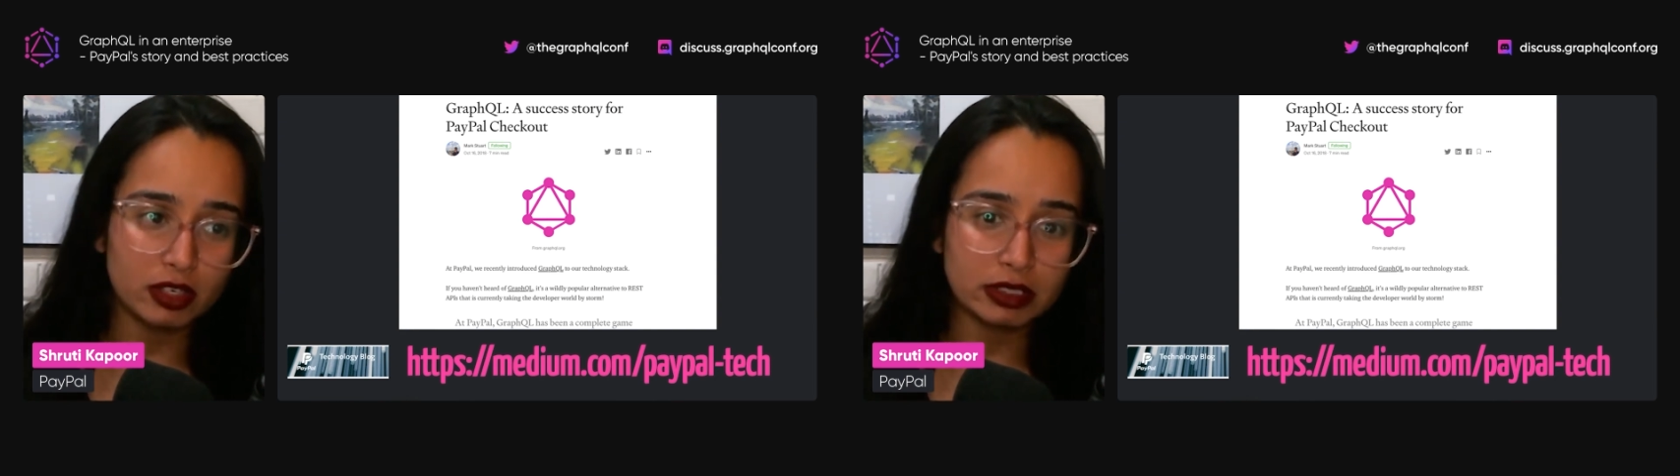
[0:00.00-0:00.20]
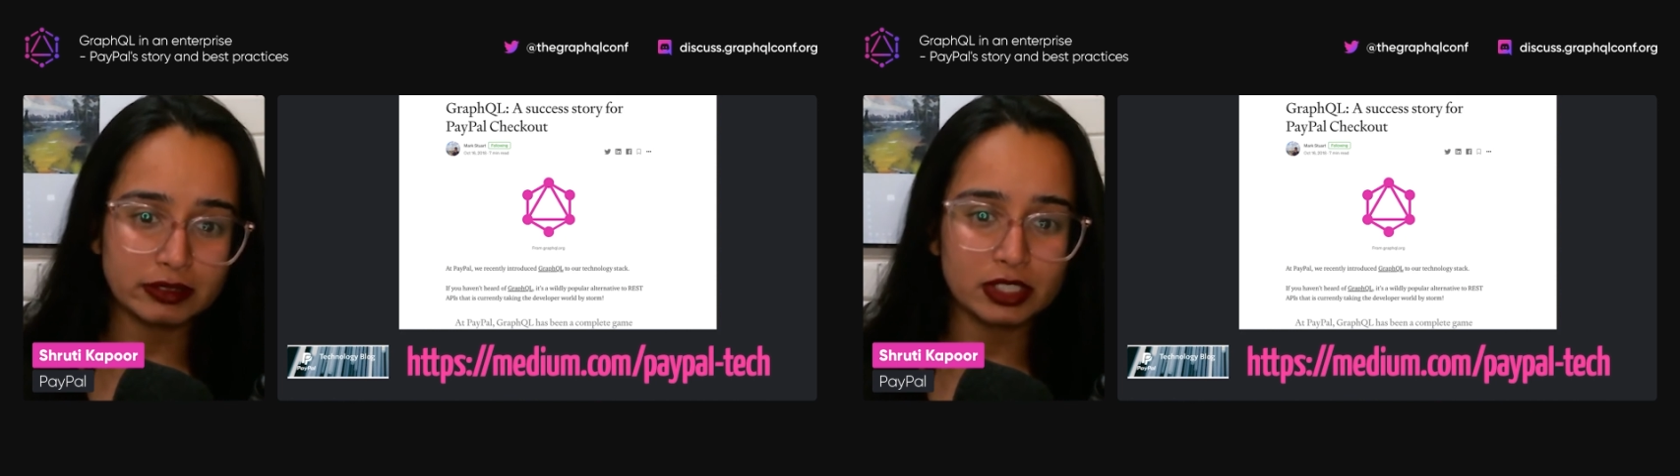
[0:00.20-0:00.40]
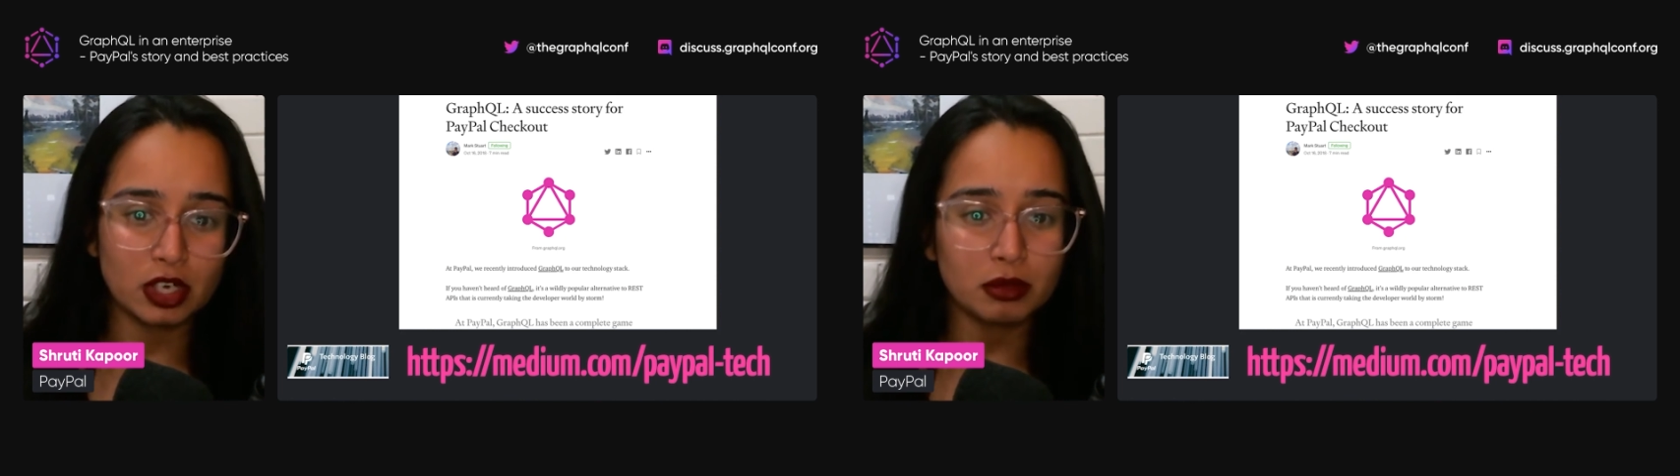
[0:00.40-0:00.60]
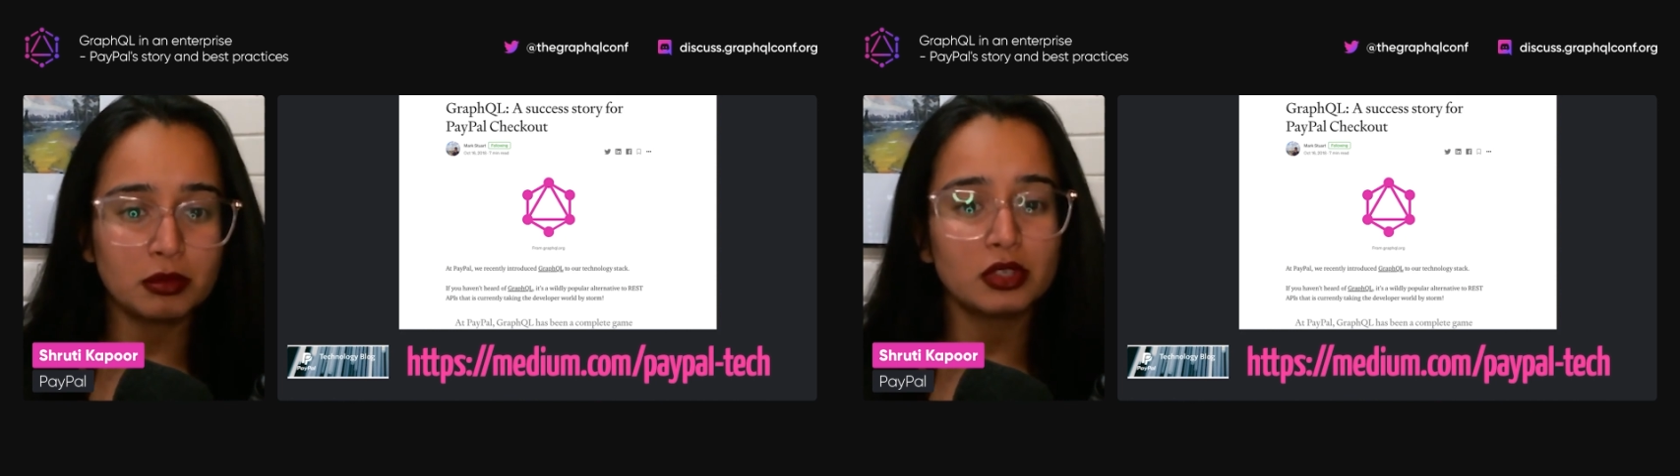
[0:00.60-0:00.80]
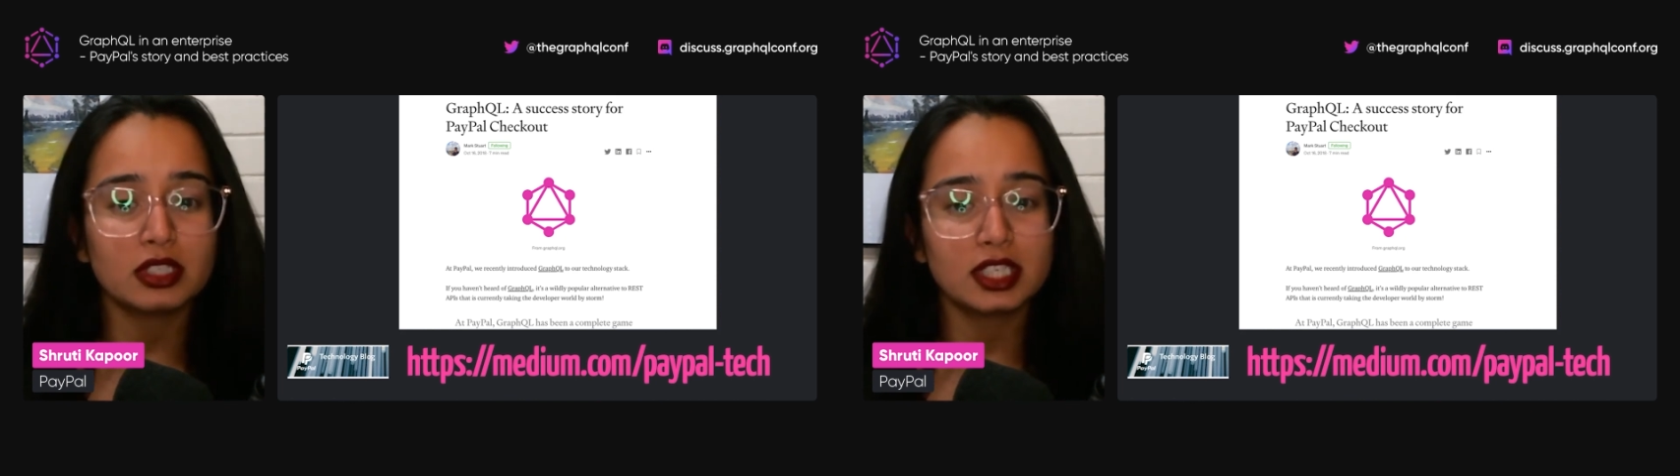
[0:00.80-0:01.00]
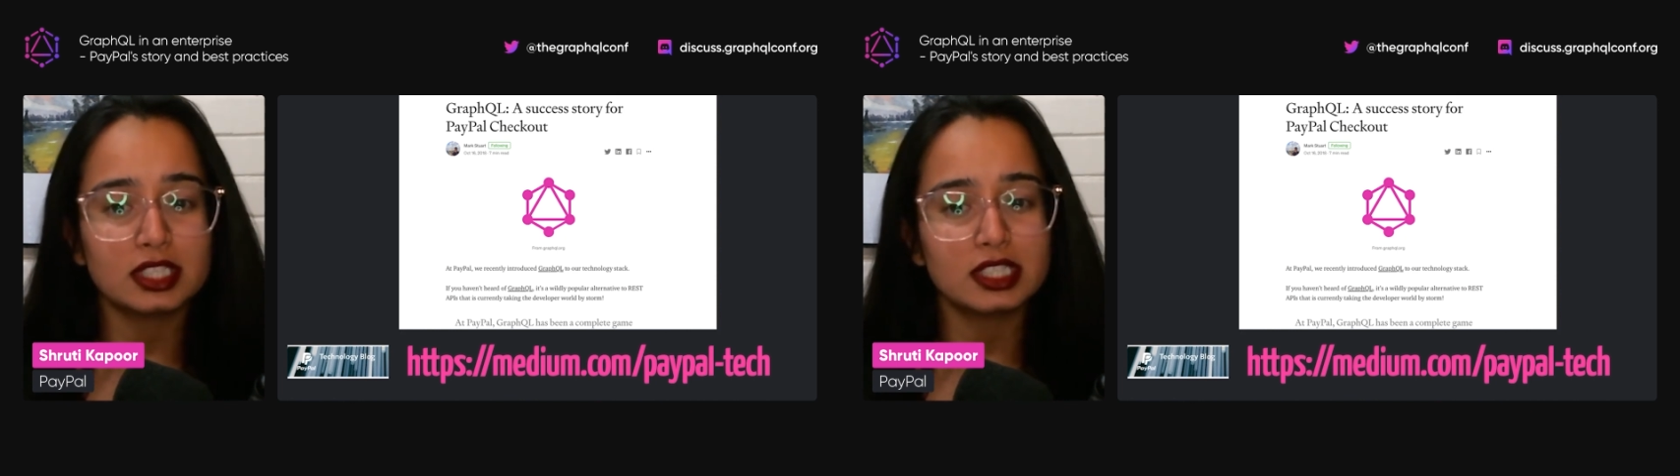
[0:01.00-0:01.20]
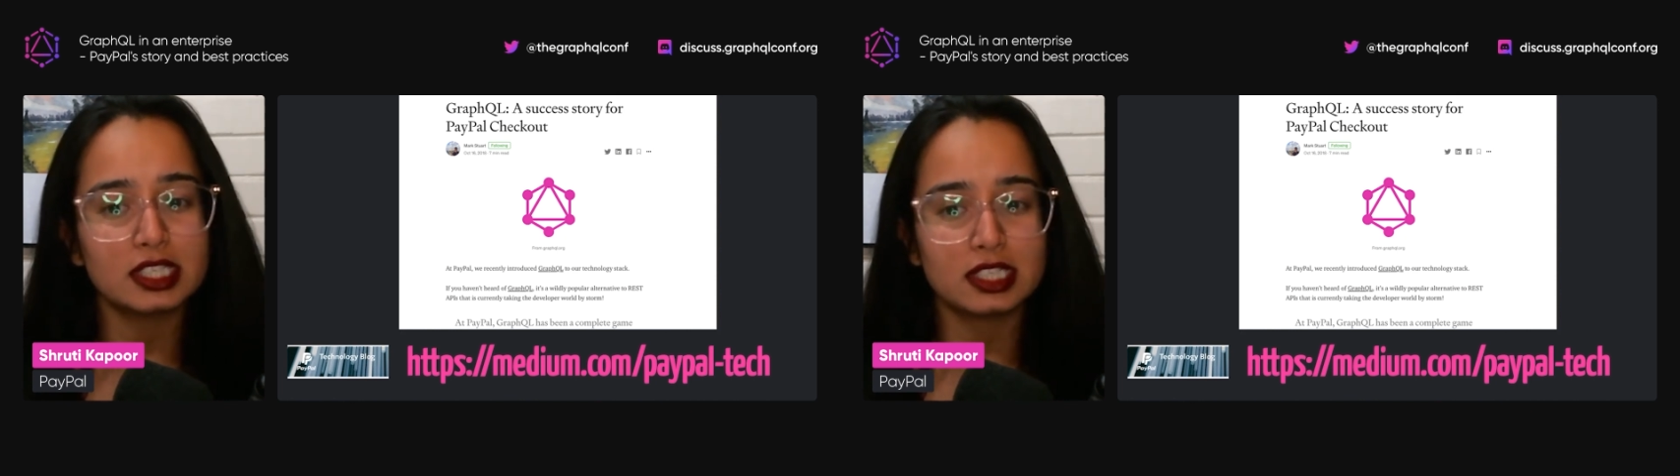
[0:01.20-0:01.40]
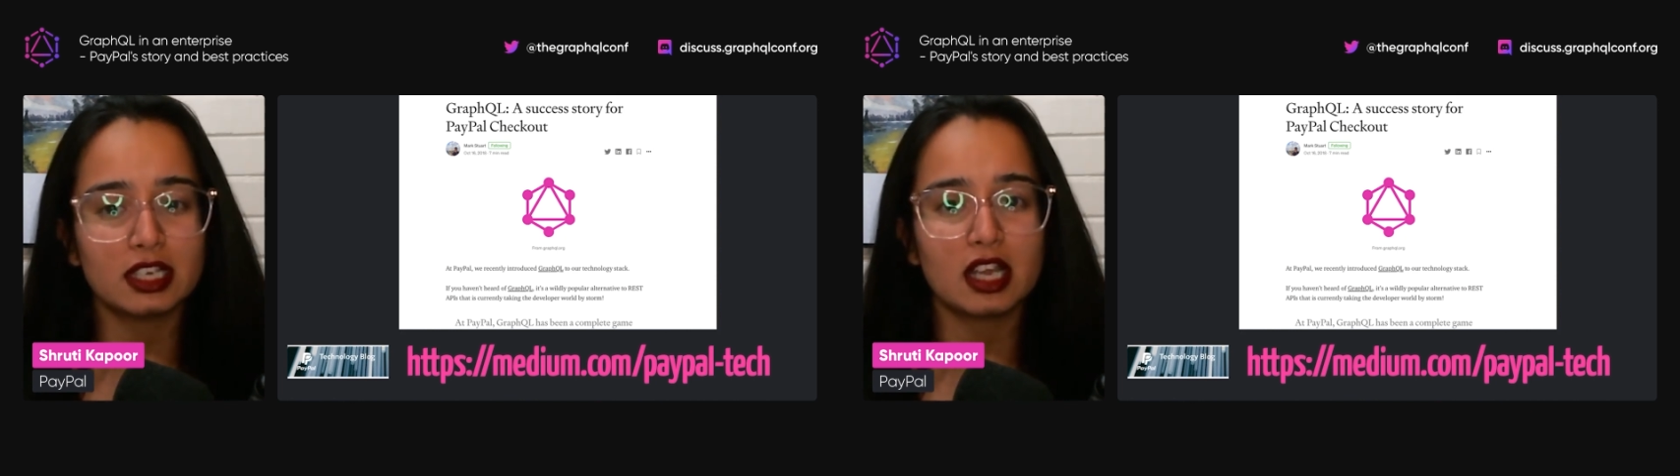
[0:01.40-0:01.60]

where we talk more in detail